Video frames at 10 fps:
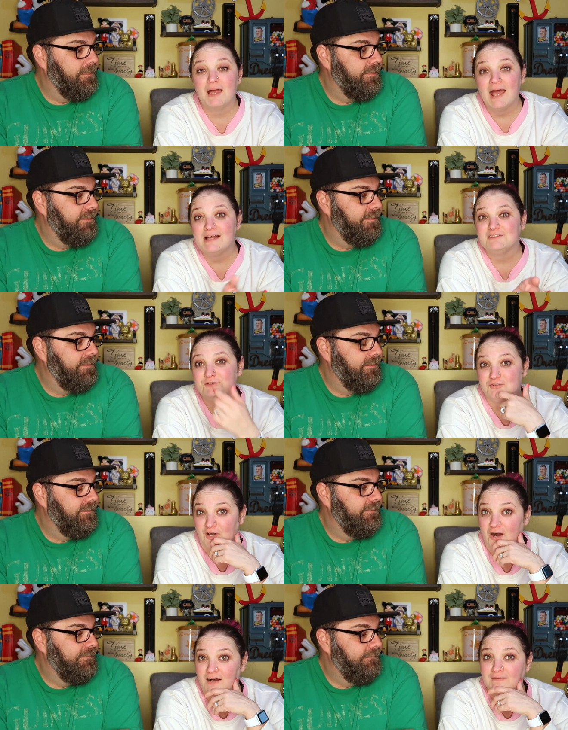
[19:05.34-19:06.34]
Speaker 1: as you
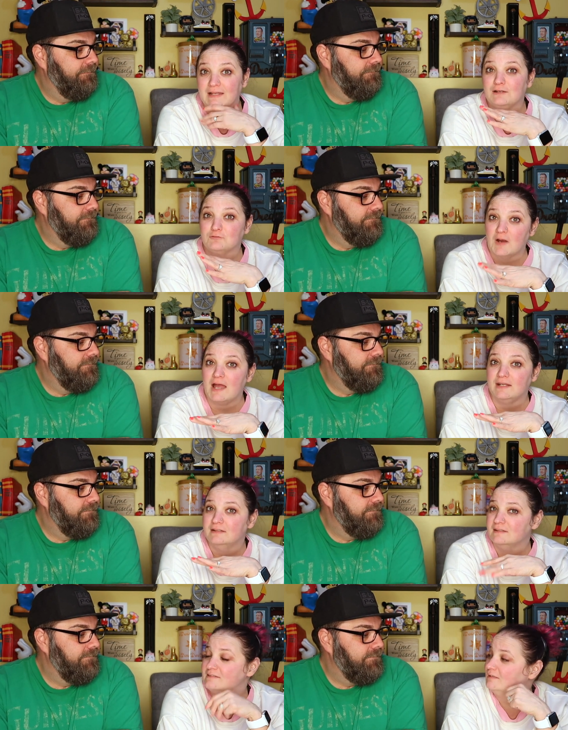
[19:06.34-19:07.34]
saw, like red
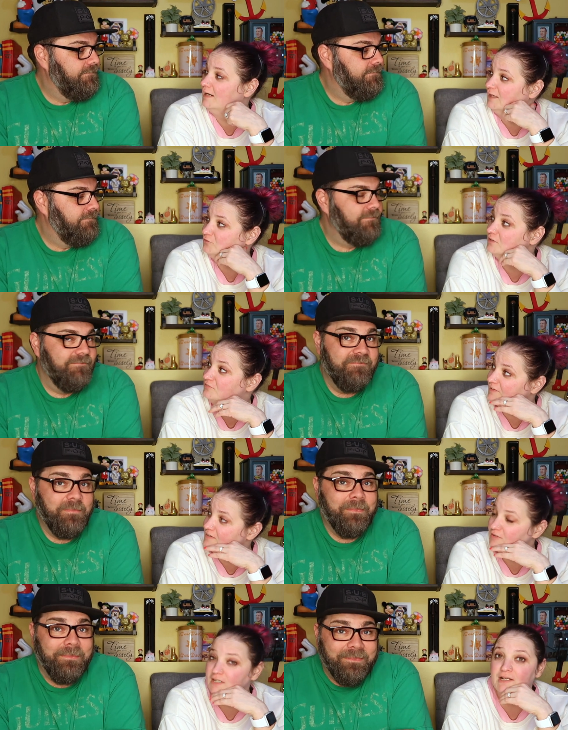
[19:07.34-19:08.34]
is not actually a
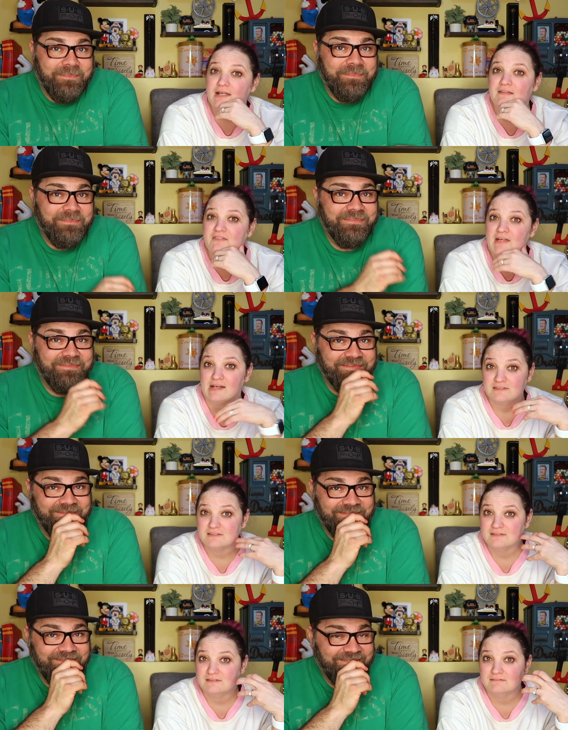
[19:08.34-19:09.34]
flavor and
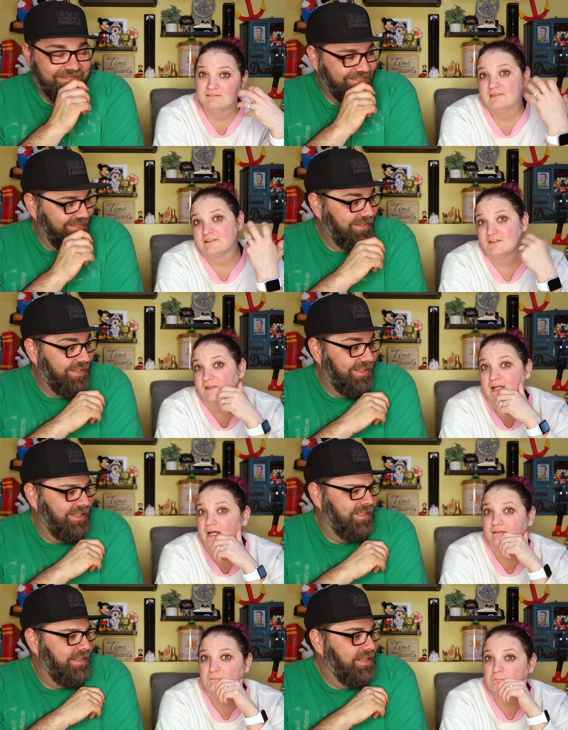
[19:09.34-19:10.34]
that's that's all I
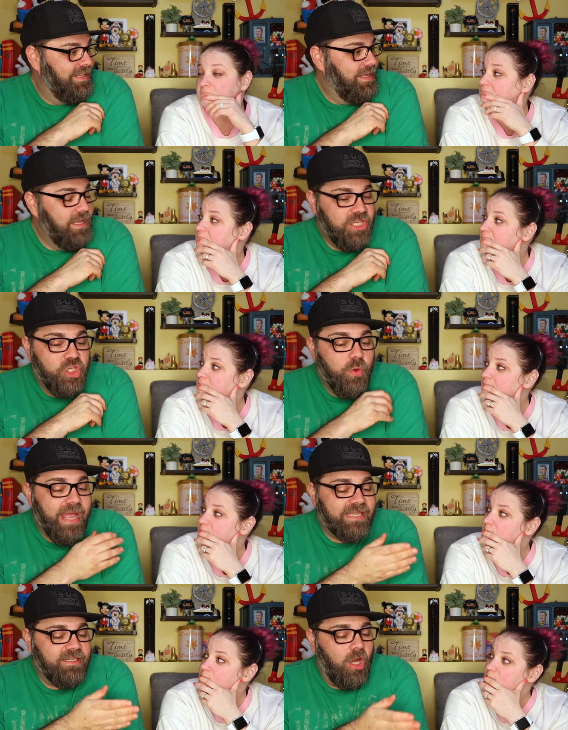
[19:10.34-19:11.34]
got.
Speaker 2: You
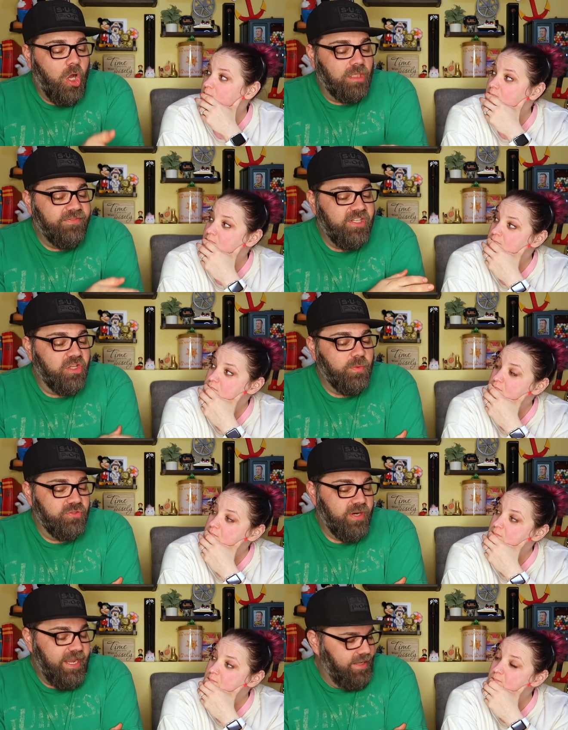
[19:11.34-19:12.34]
guessed all of the other
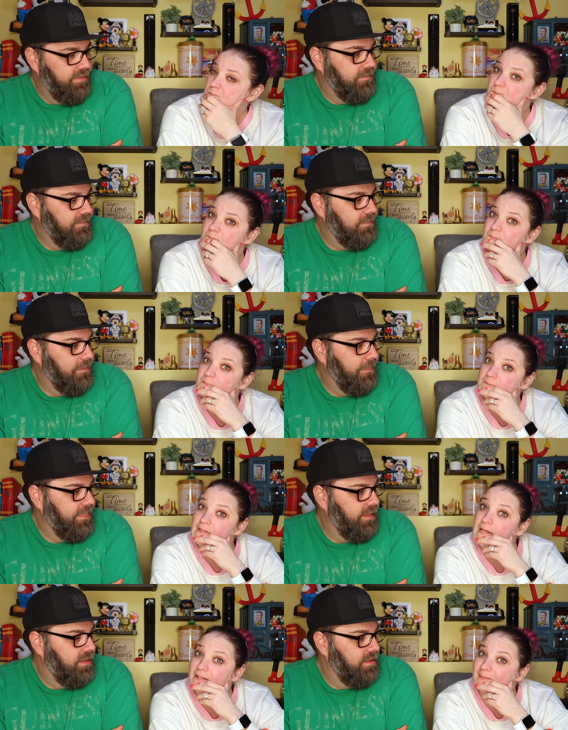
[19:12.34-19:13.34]
ones right.
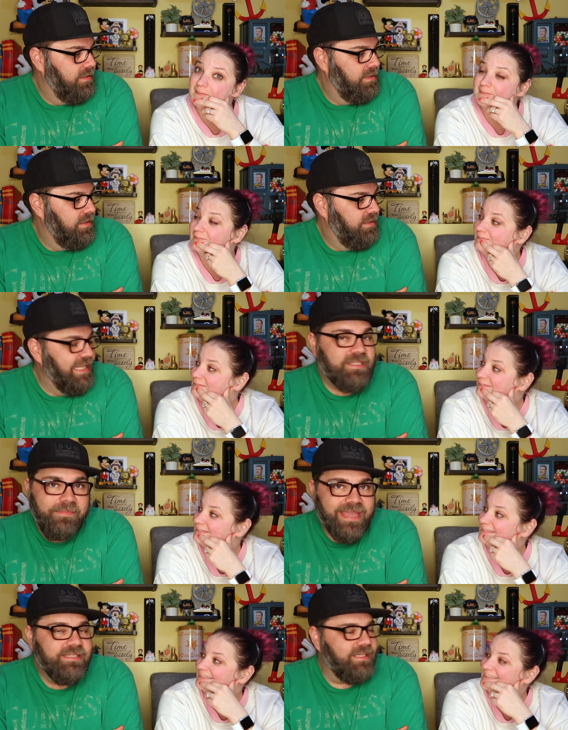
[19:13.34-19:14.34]
Yeah. That's
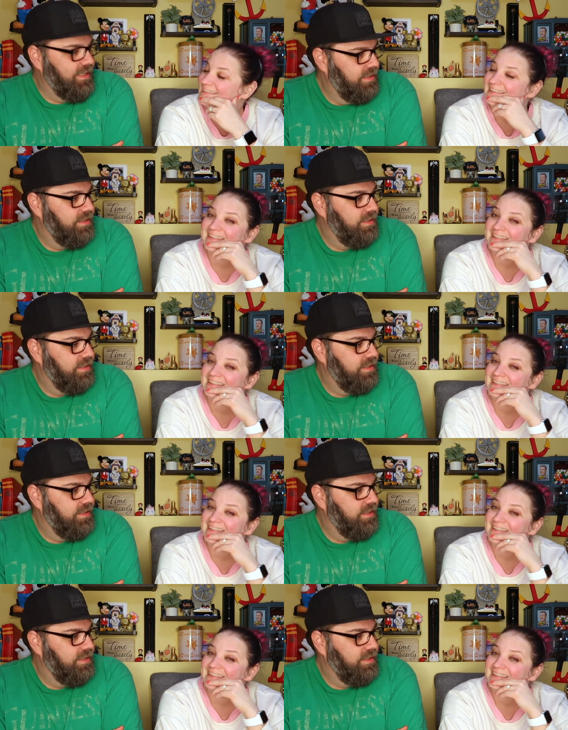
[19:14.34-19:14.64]
amazing.